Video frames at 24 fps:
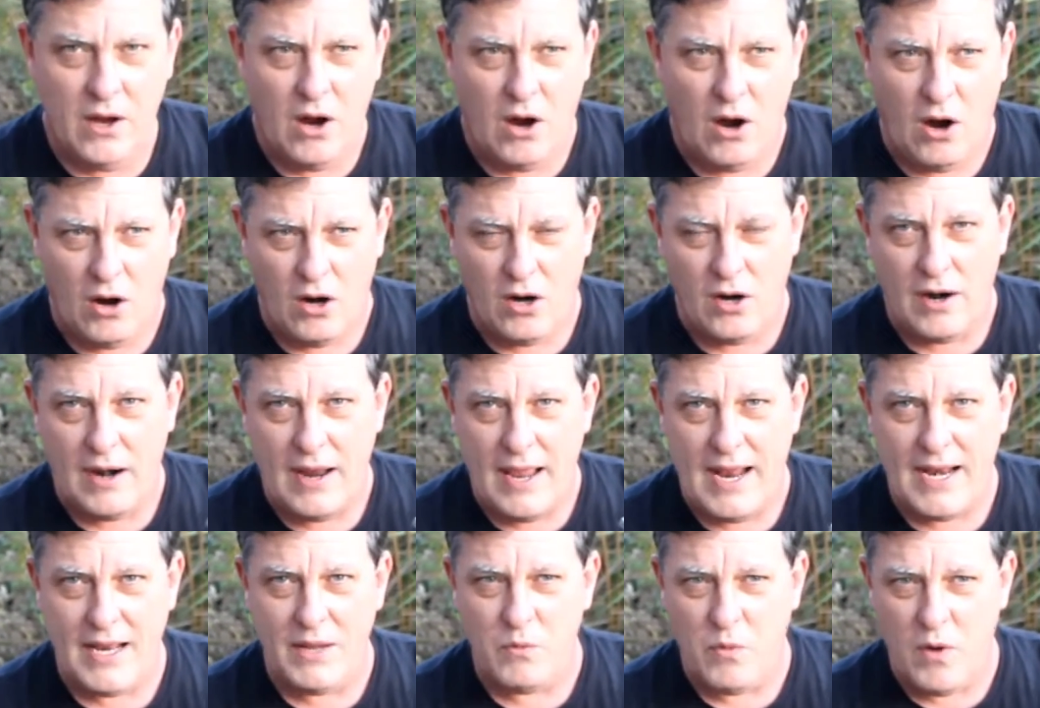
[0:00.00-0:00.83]
are
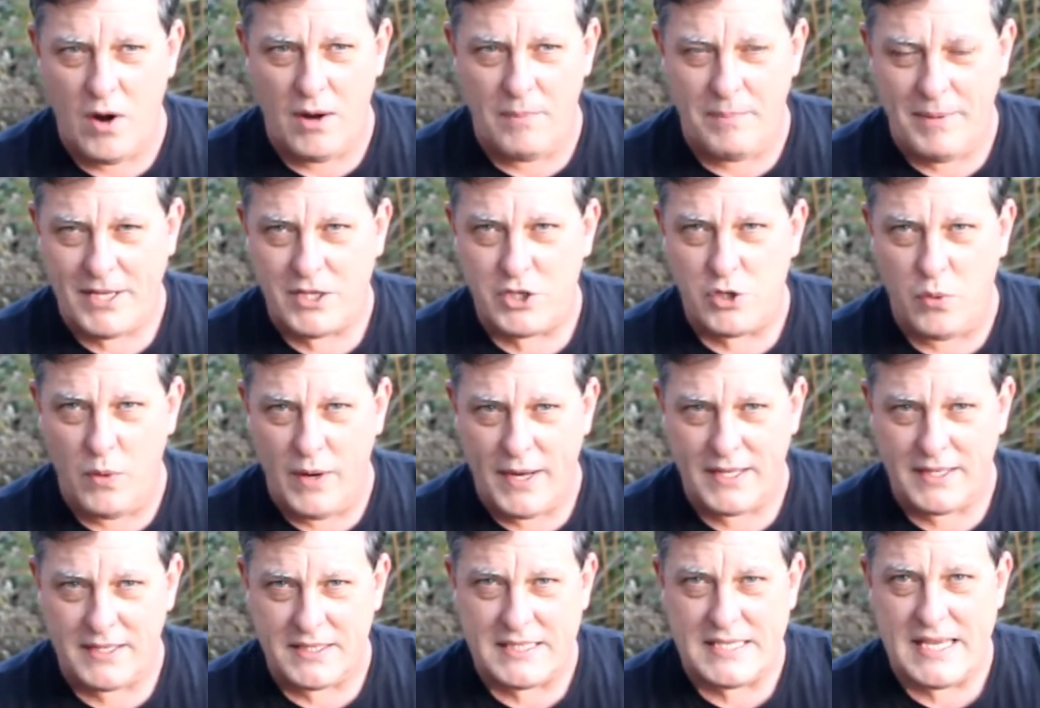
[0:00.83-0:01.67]
anywhere
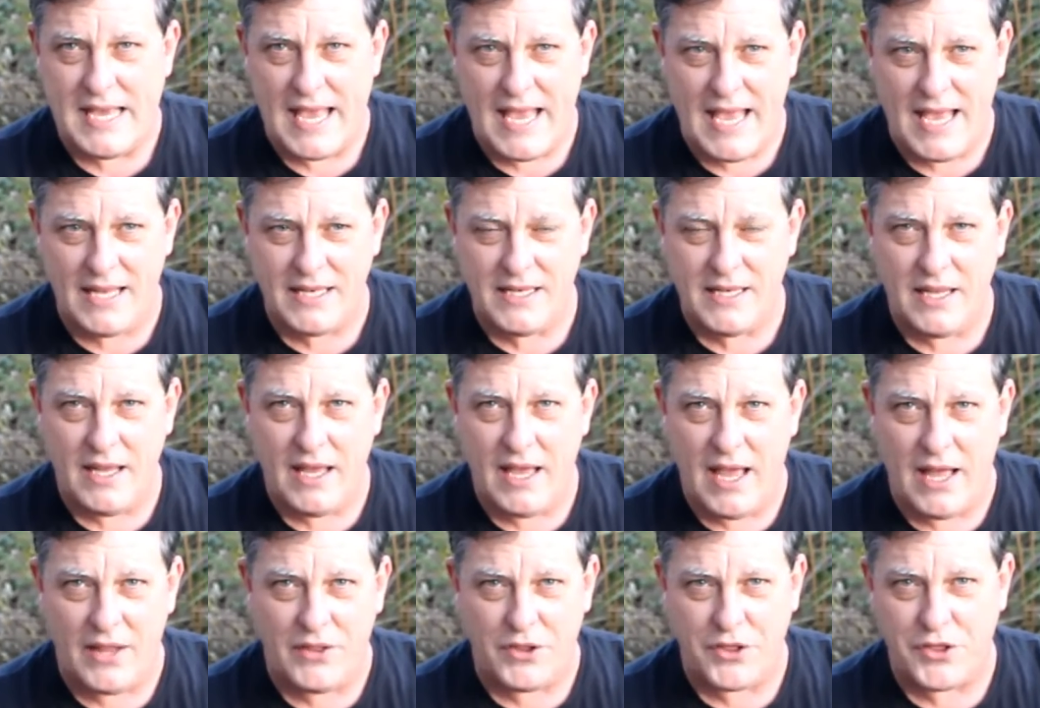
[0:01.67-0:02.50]
between 10
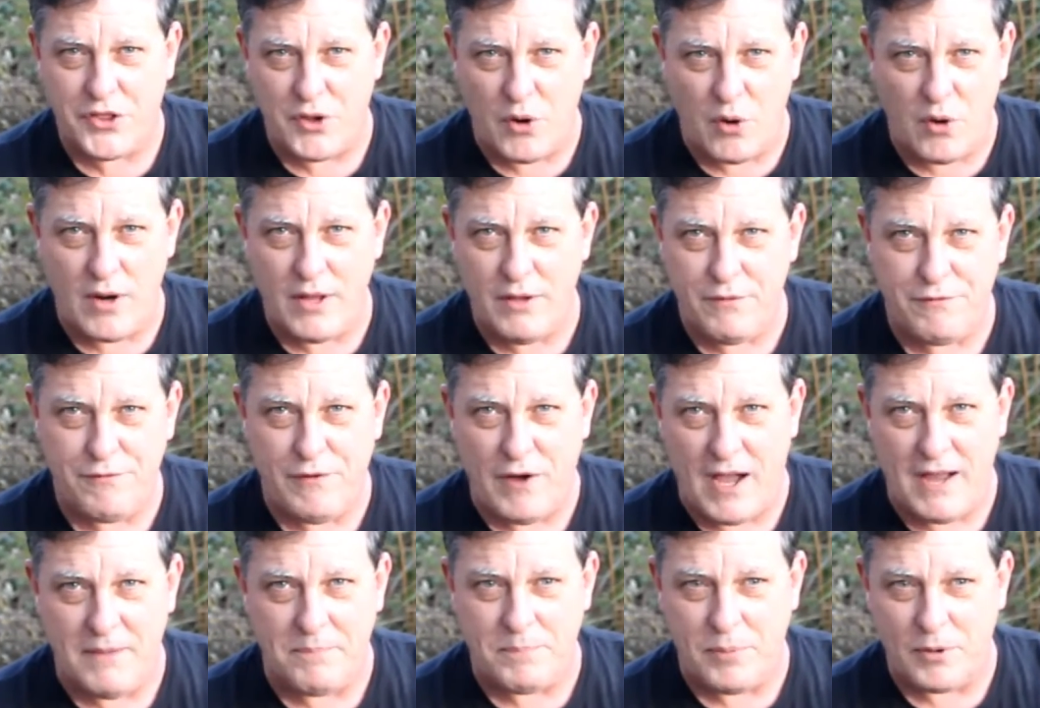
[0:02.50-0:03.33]
and
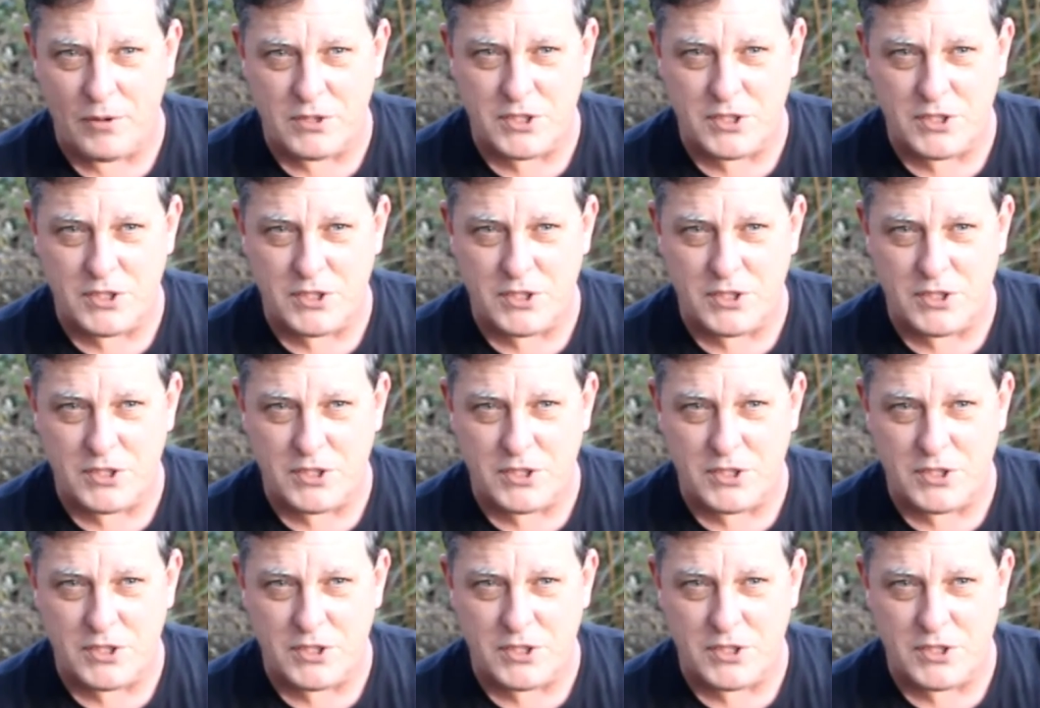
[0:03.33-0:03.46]
35%